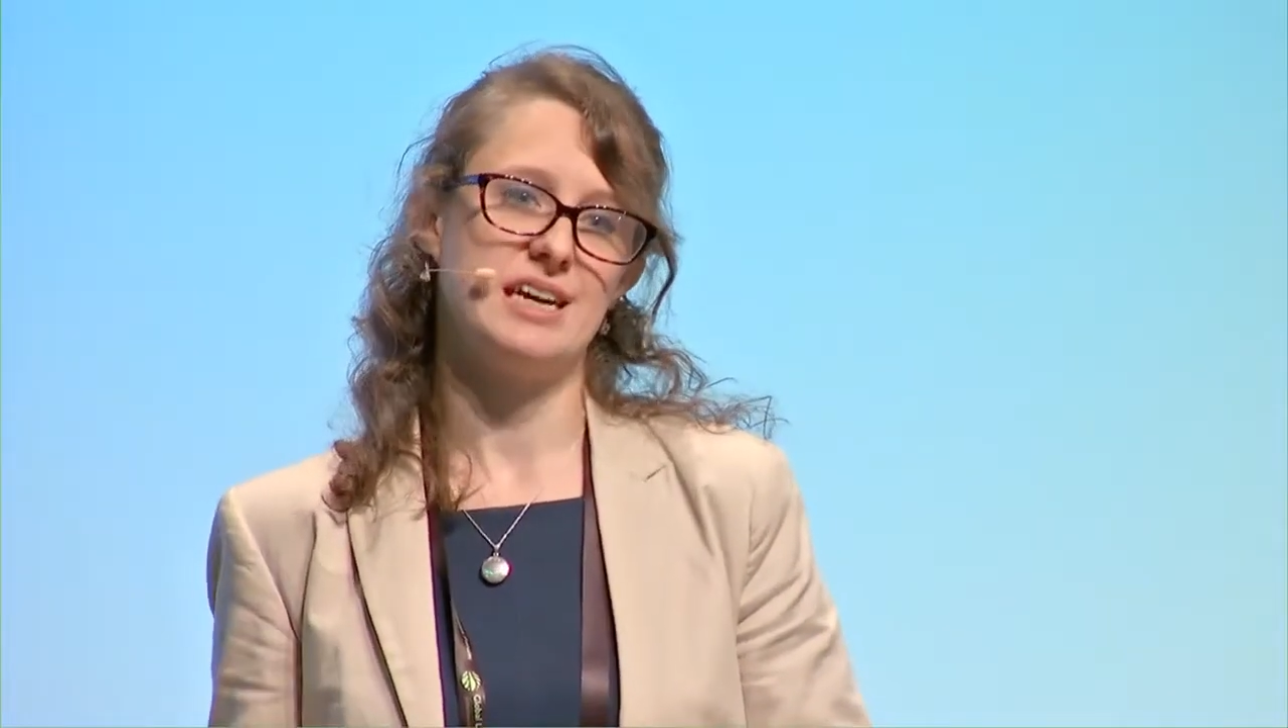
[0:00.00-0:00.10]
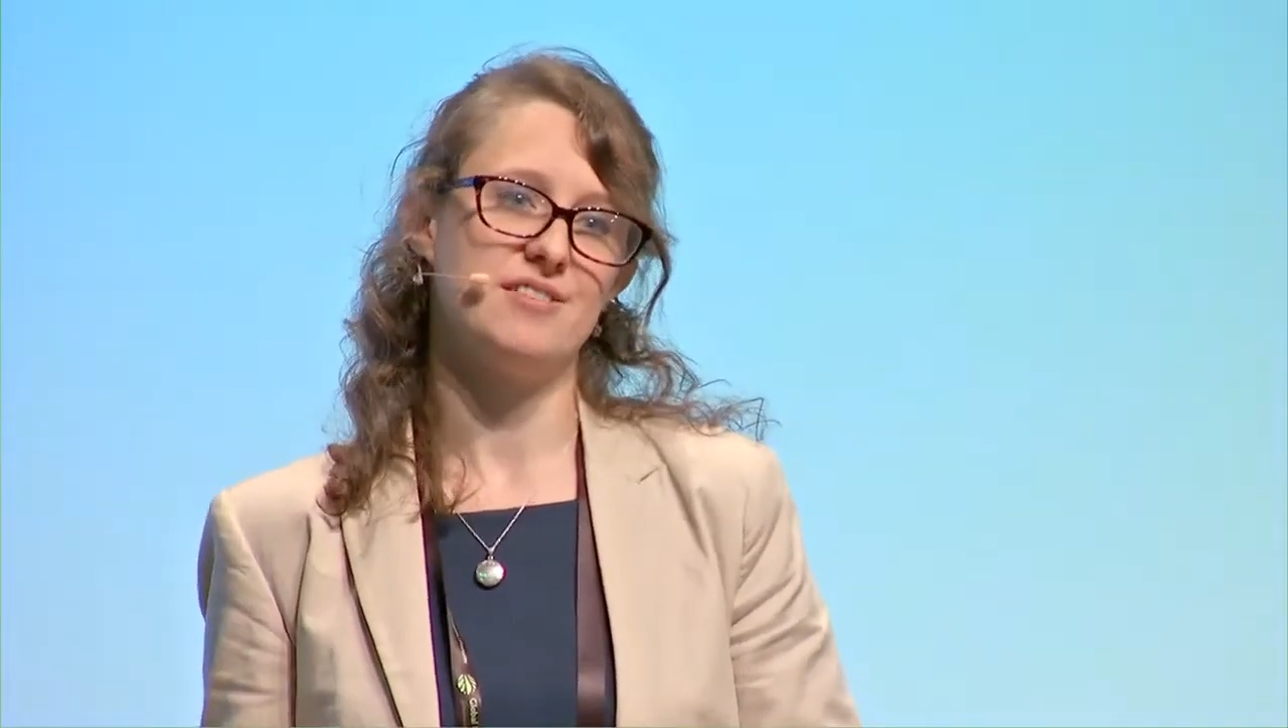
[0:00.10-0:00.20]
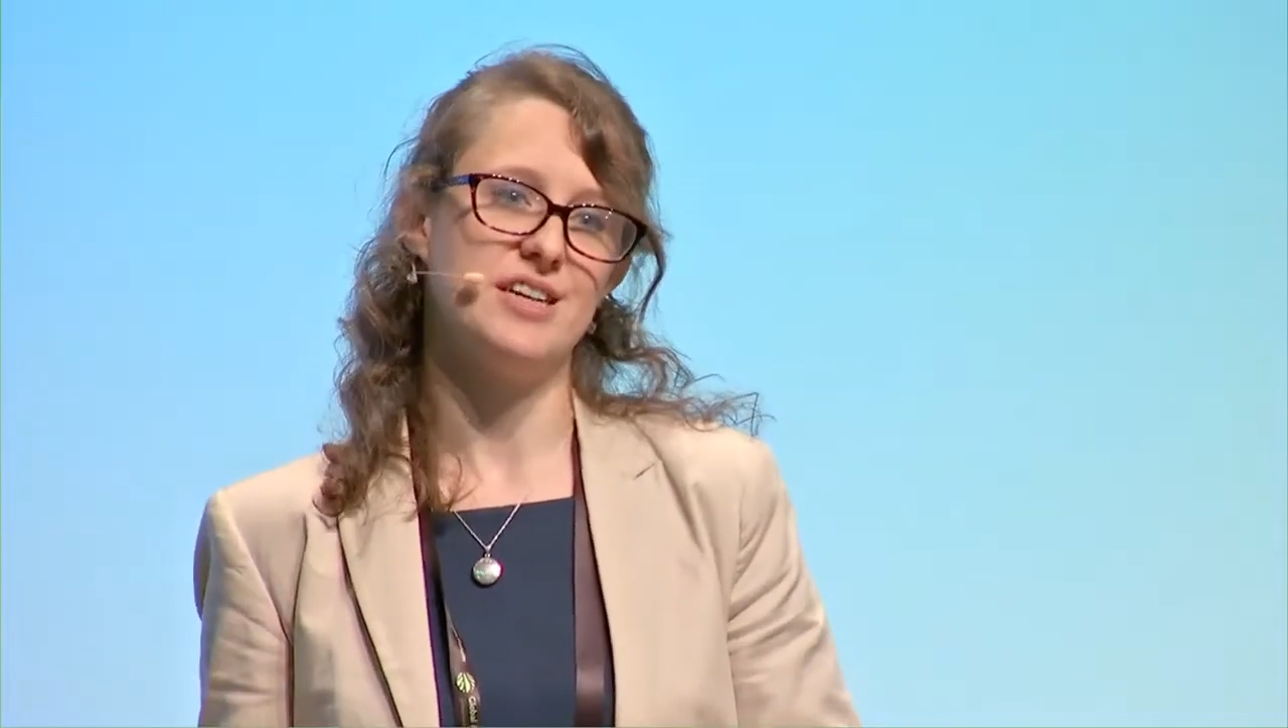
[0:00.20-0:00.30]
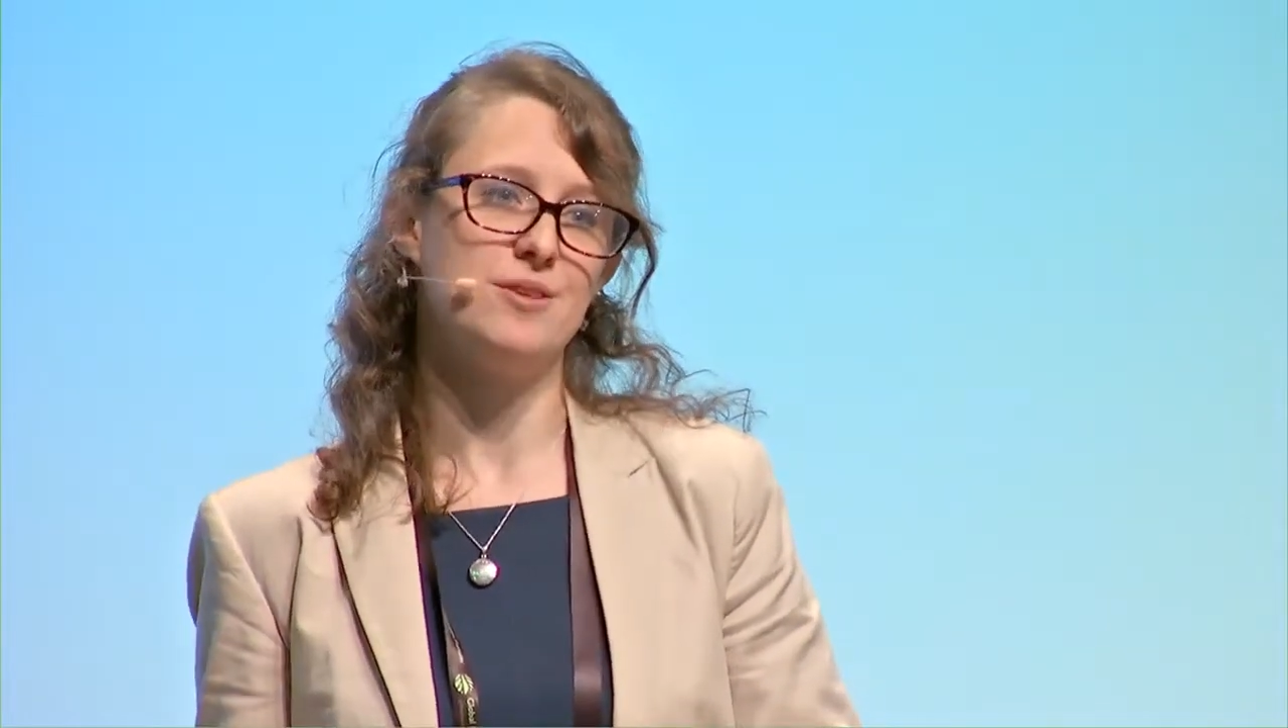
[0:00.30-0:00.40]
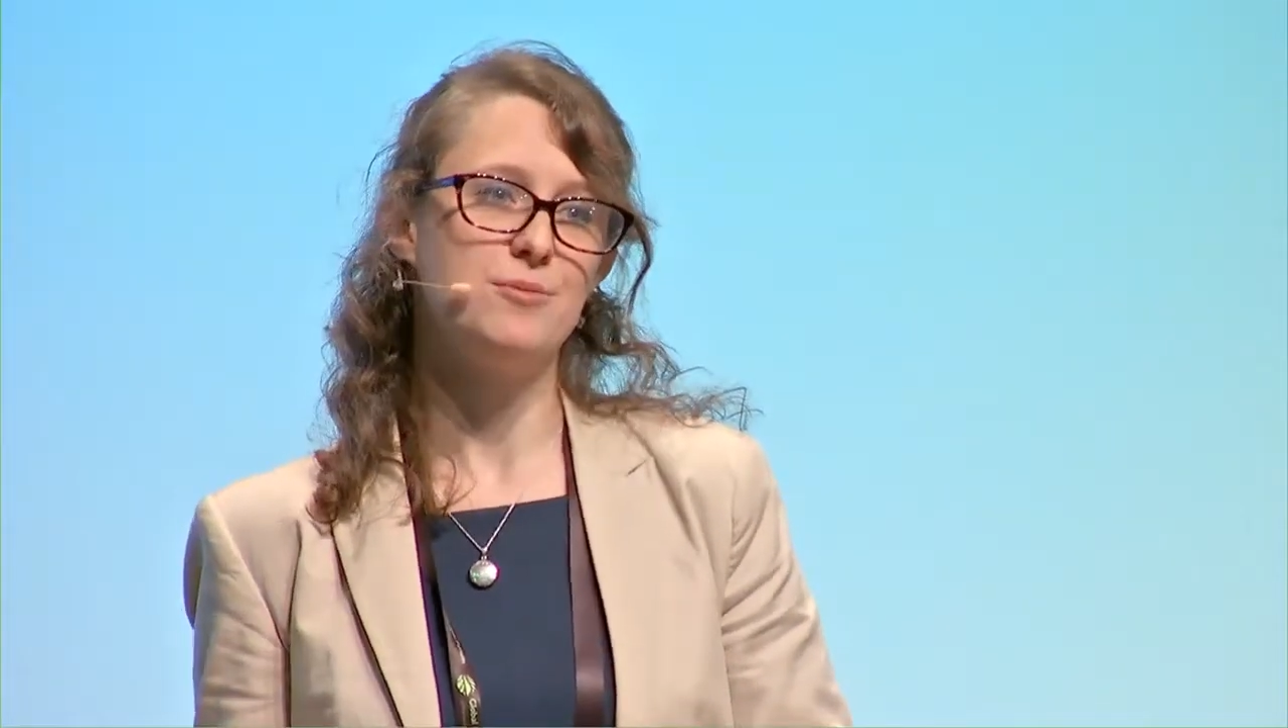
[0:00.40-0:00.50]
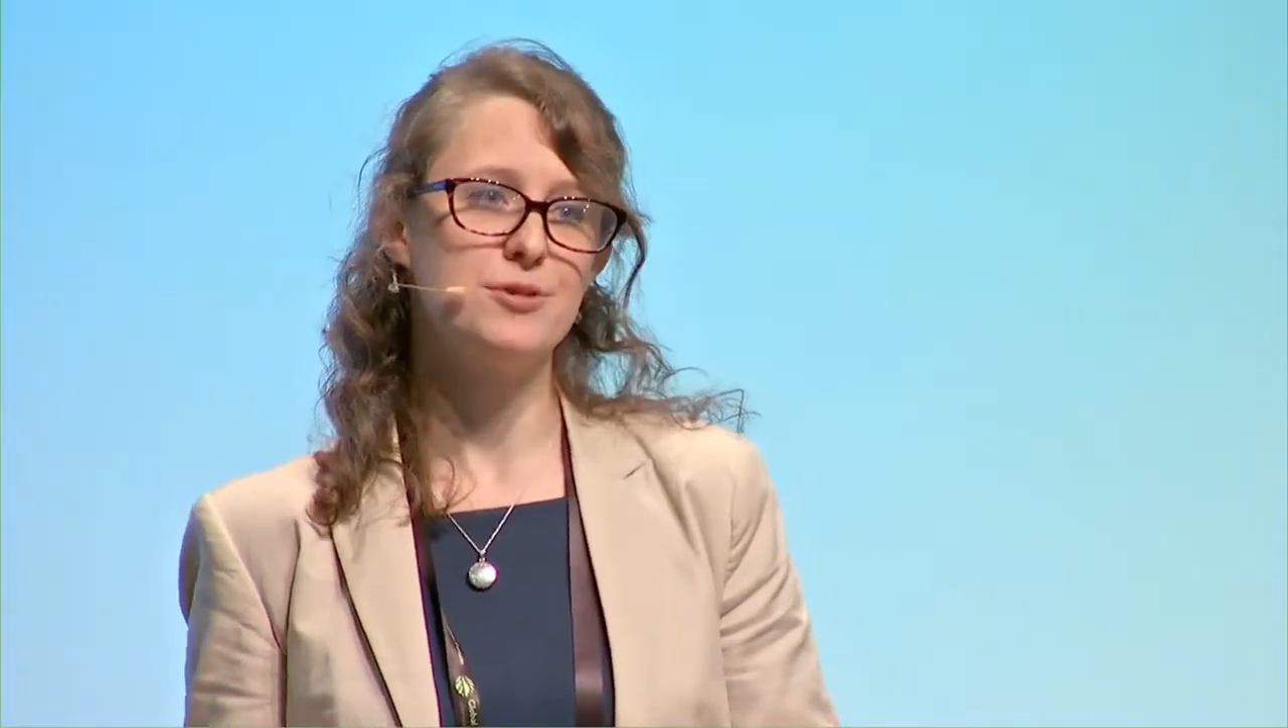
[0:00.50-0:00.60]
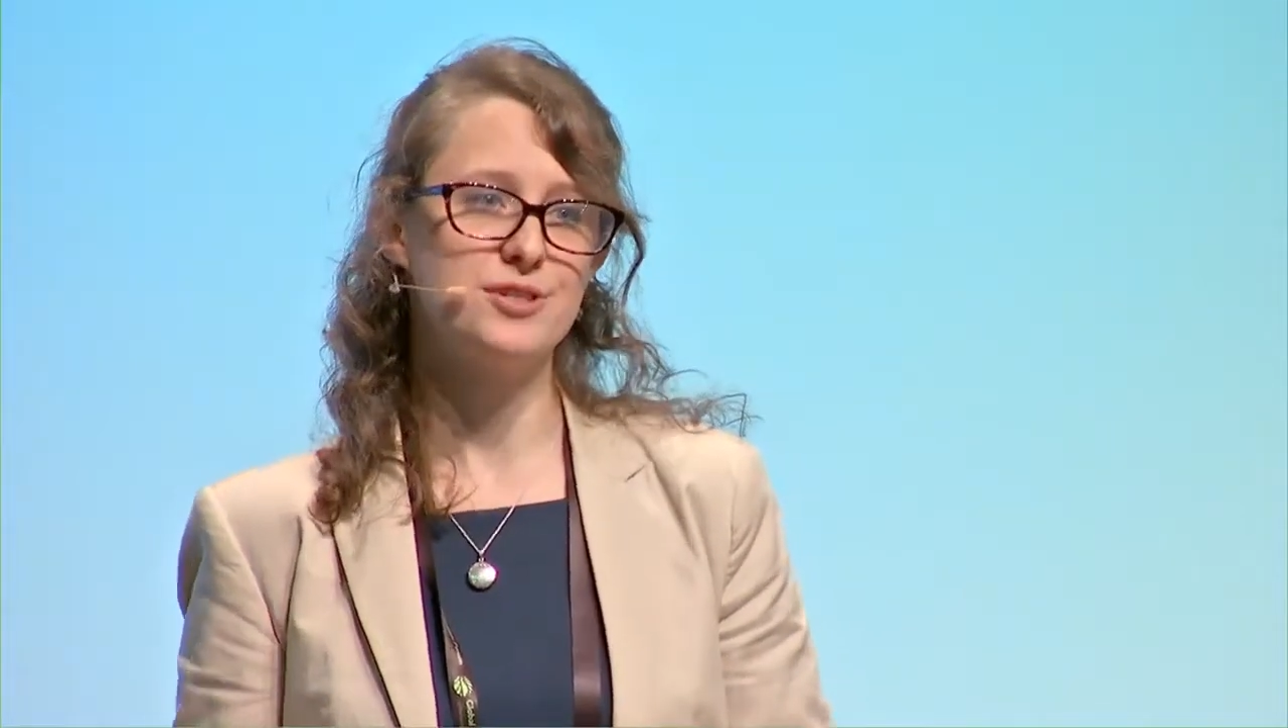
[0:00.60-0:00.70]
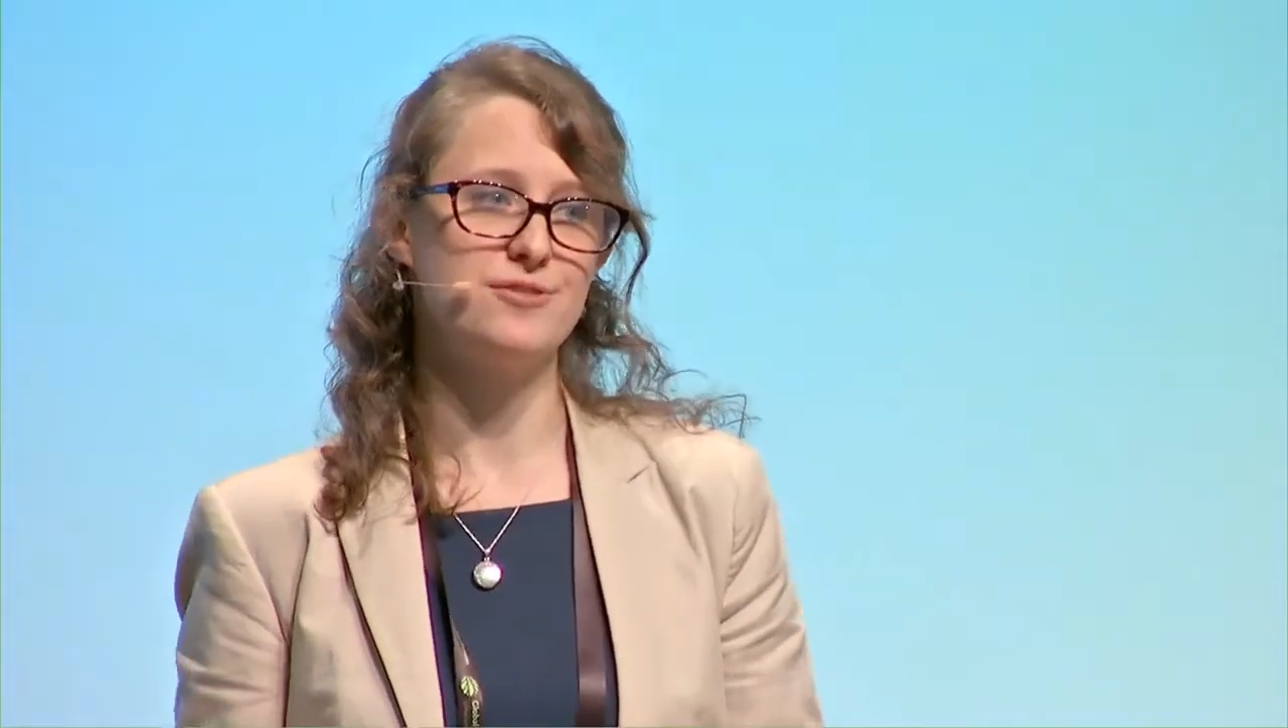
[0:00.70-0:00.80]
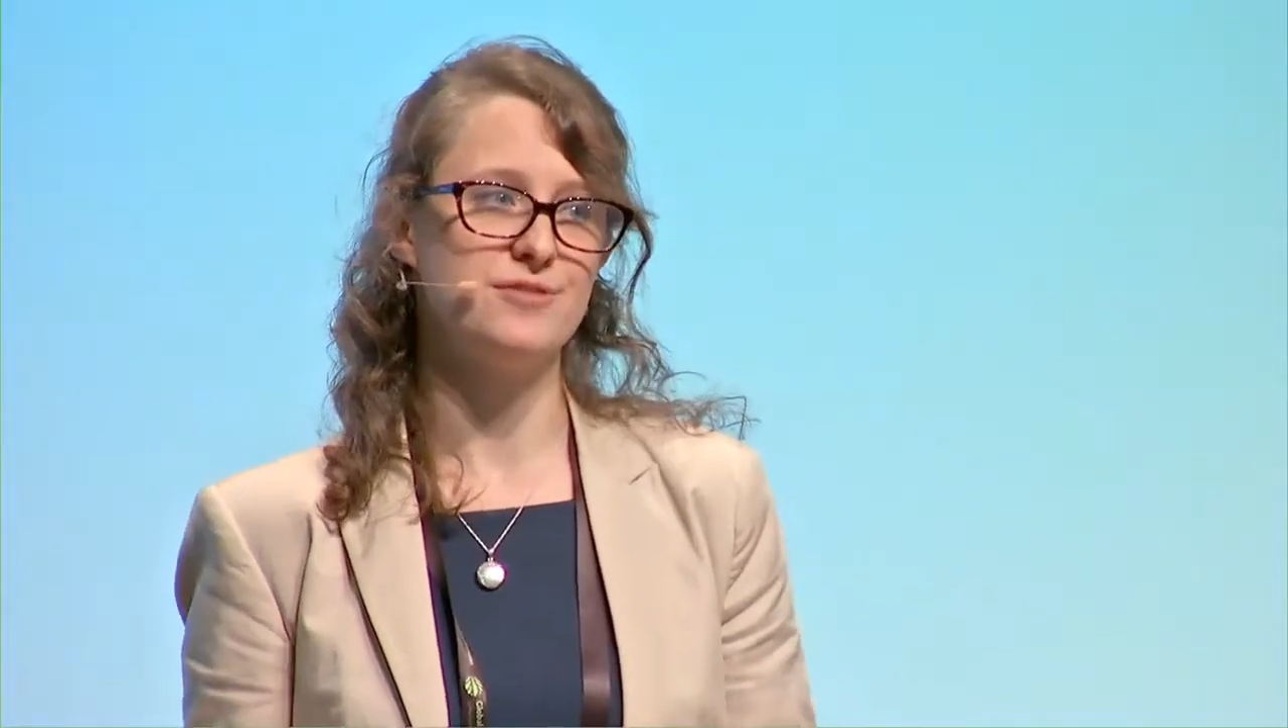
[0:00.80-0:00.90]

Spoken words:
out in the Warsaw